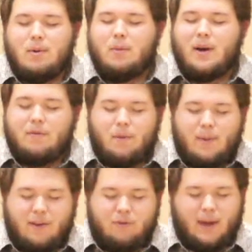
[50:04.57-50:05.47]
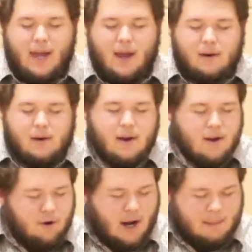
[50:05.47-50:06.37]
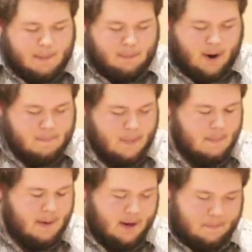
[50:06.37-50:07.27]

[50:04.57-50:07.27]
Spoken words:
in whatever ways we can. In your name I pray, amen.